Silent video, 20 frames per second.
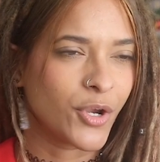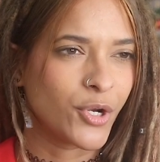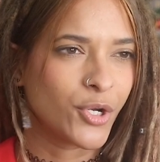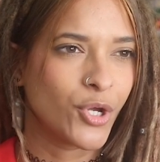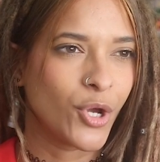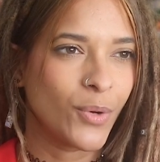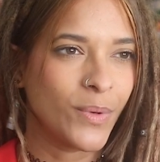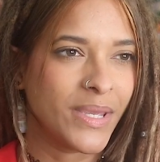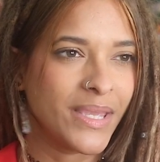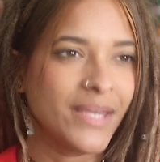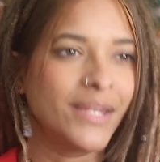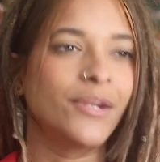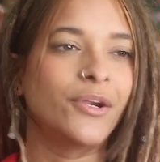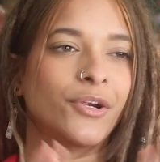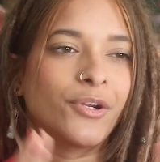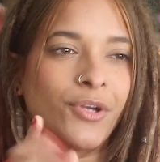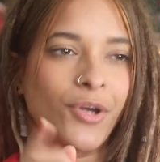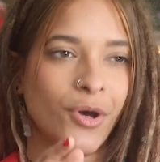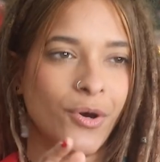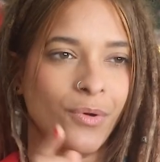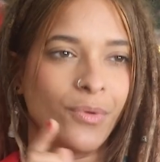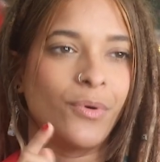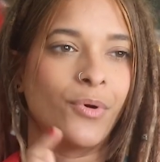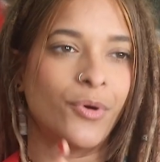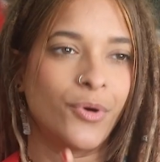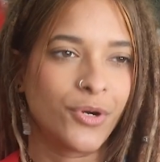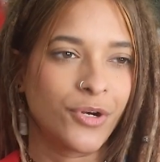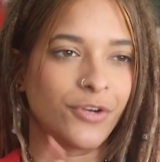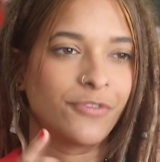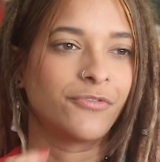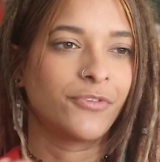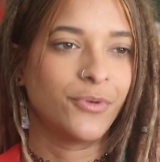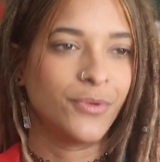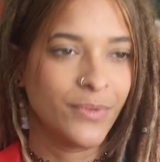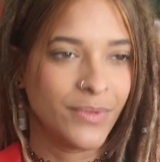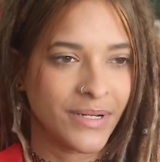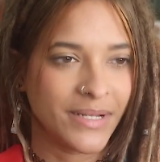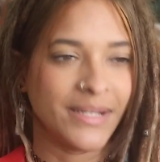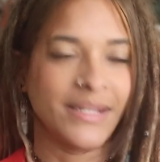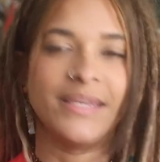or go eat or go order
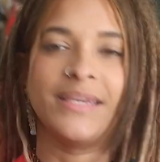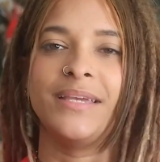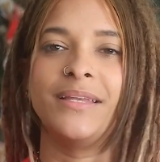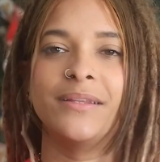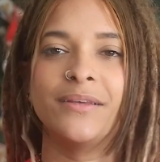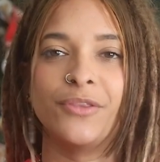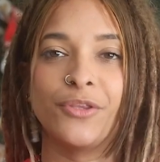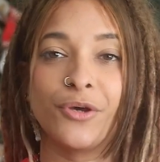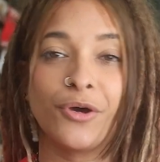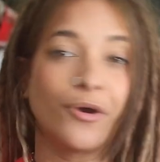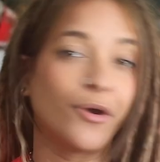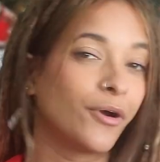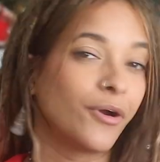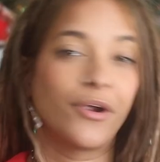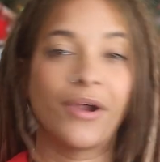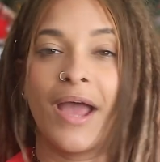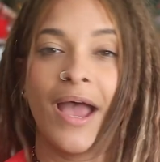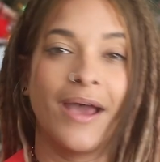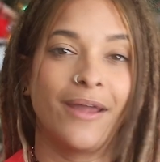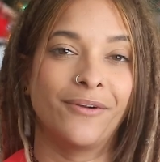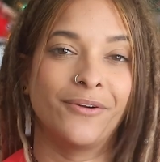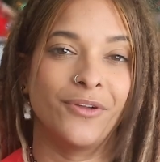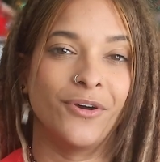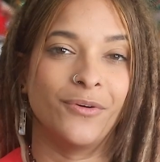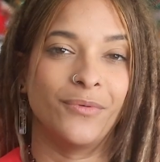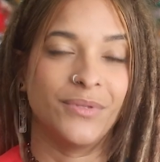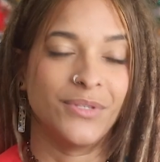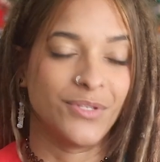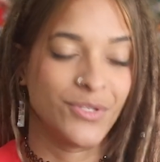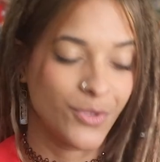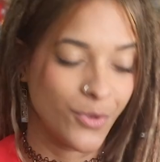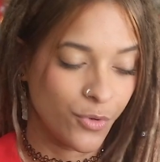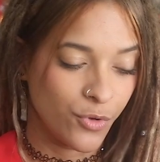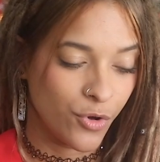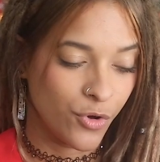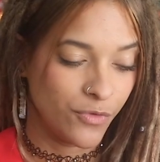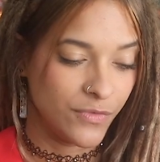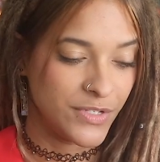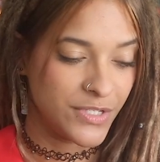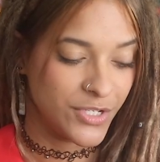food and eat in the car. I don't know with this whole
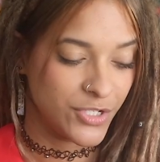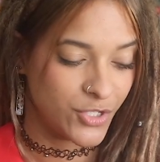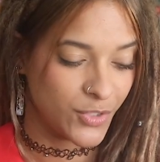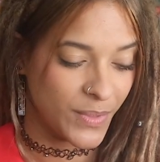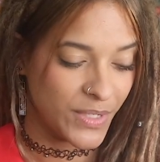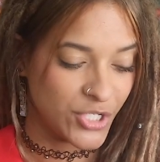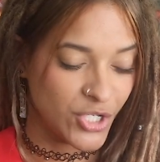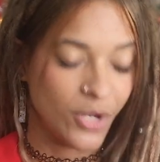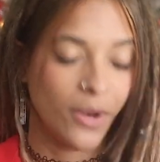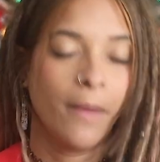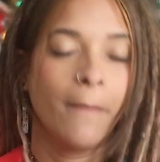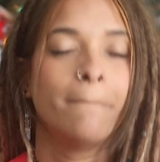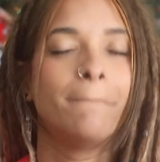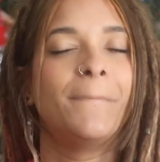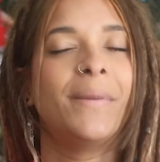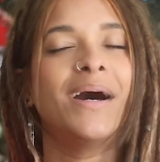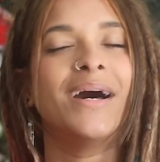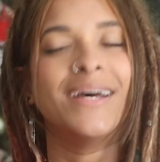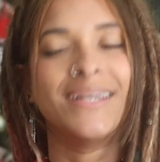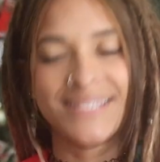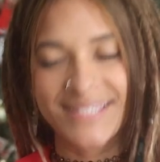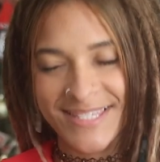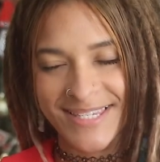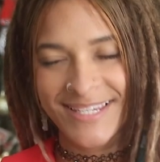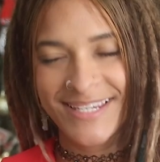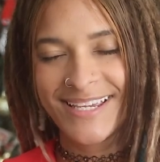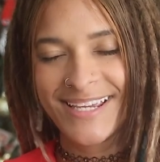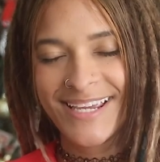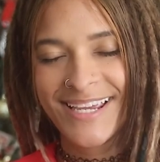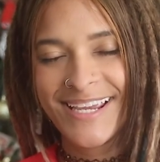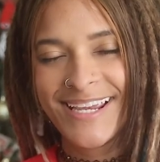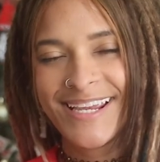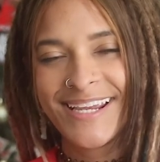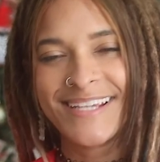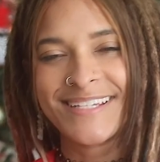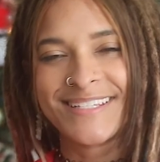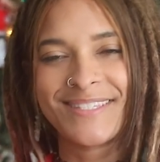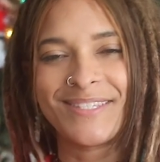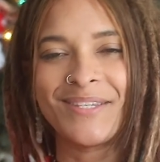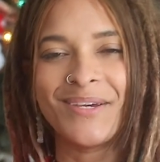COVID situation. But
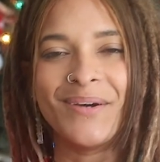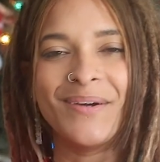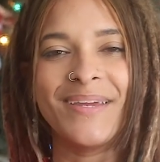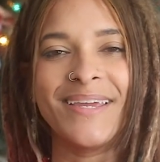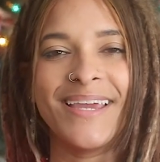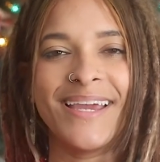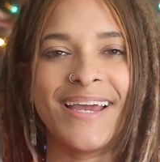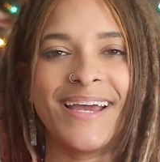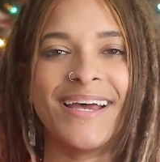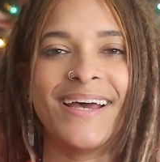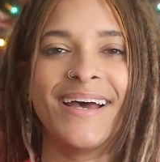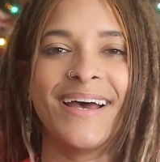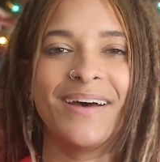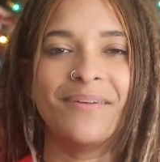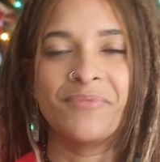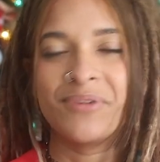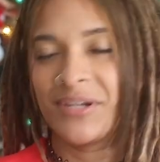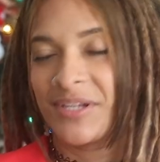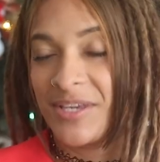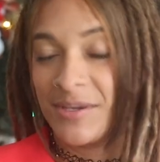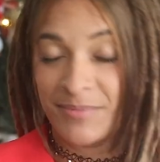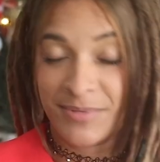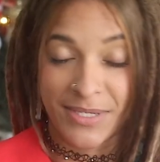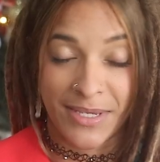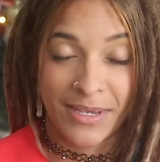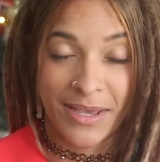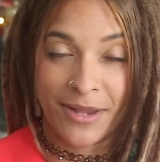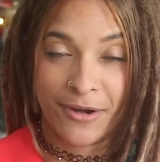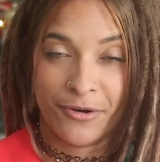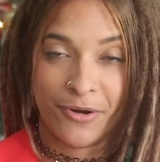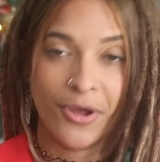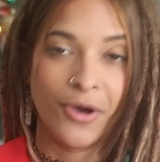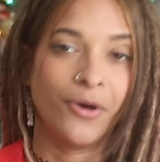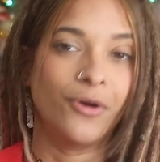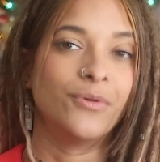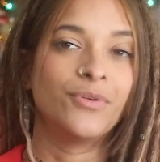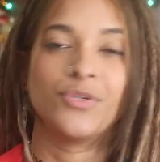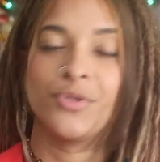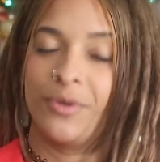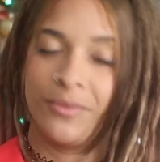so yeah, I'm gonna keep saying I don't
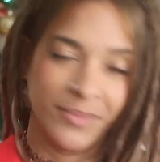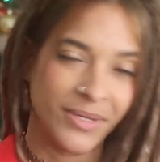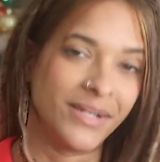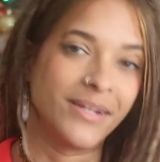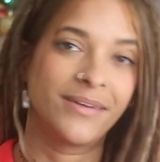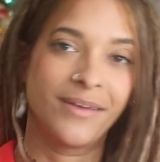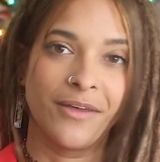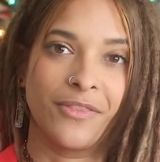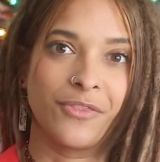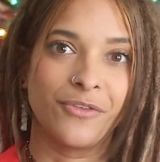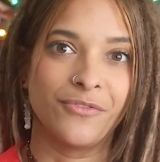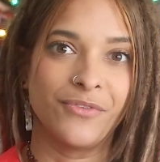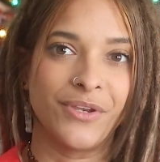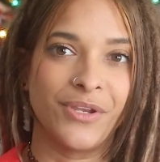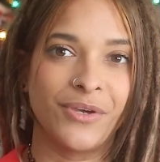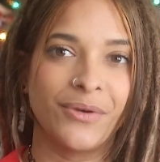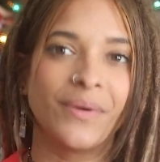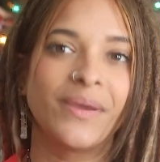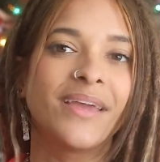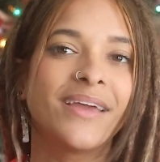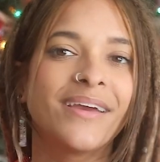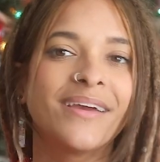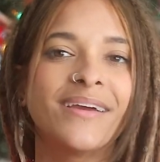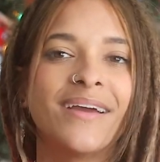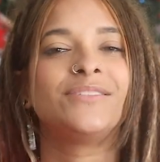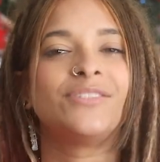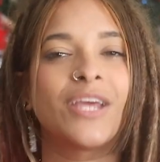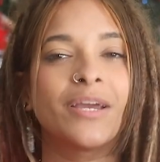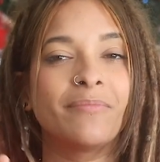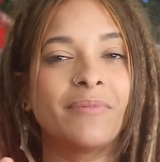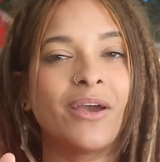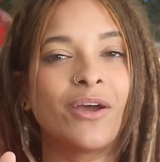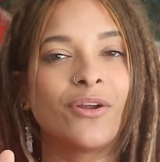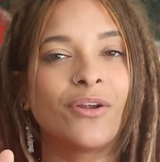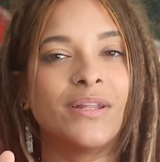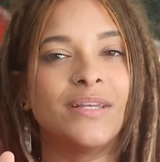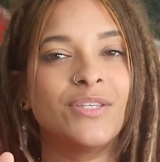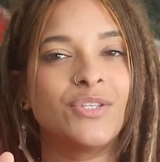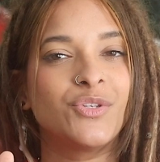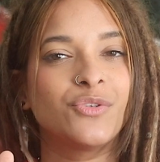know, so I'm gonna cut the video here. Check me out
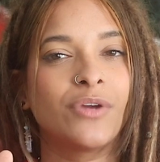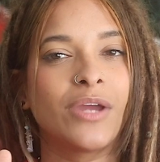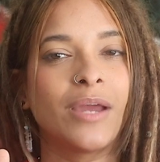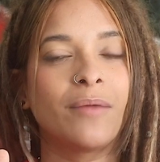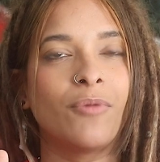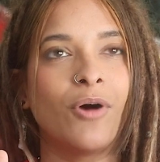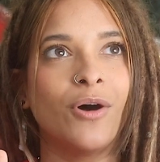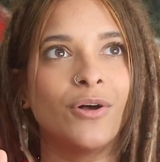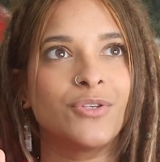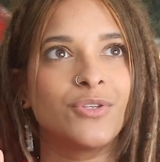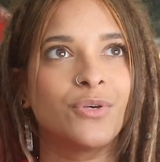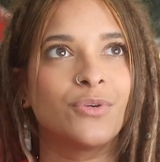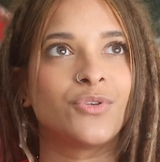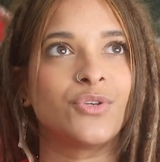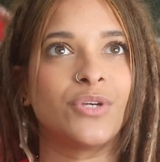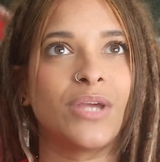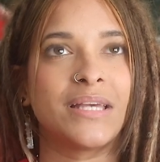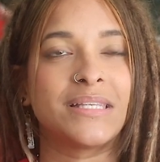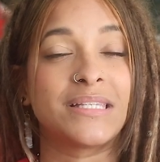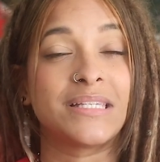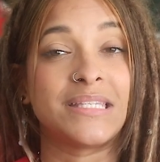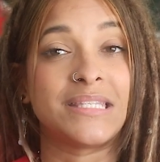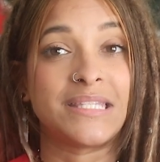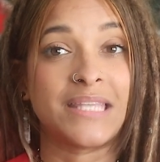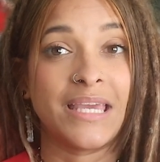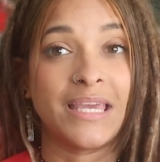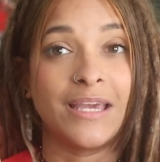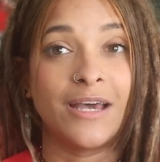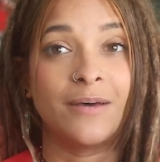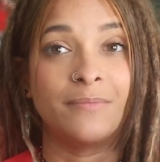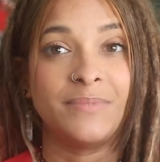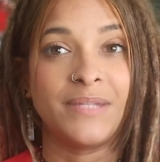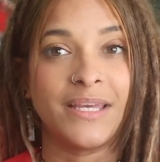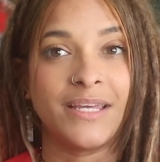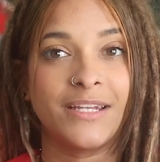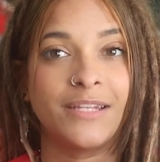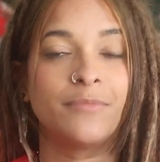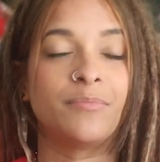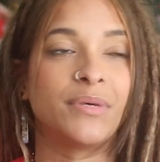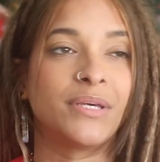on Instagram also so you guys can stay
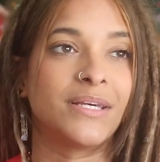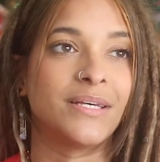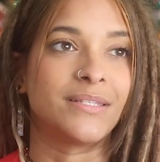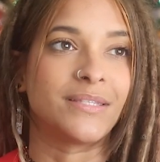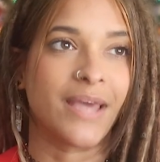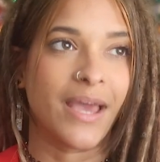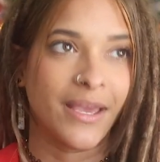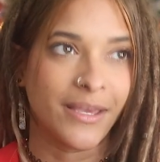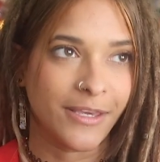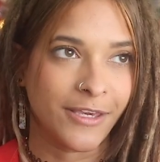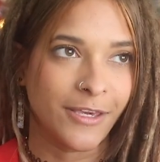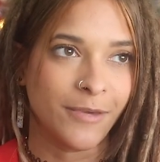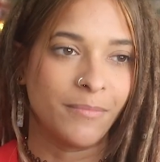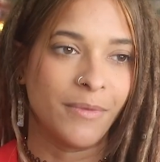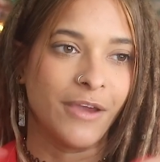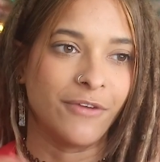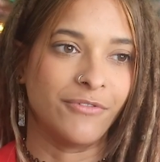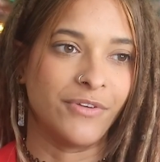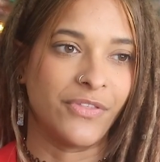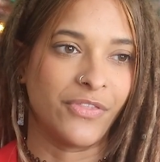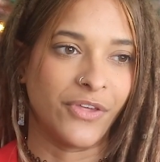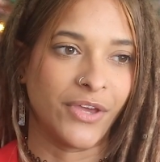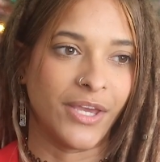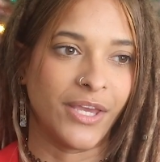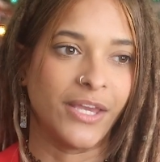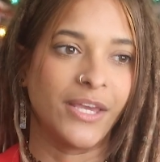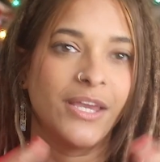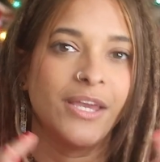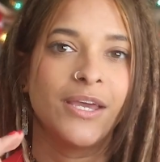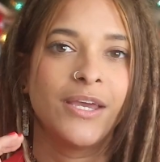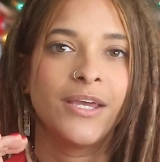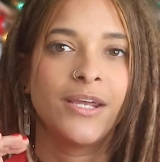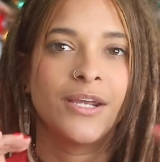updated because I keep everything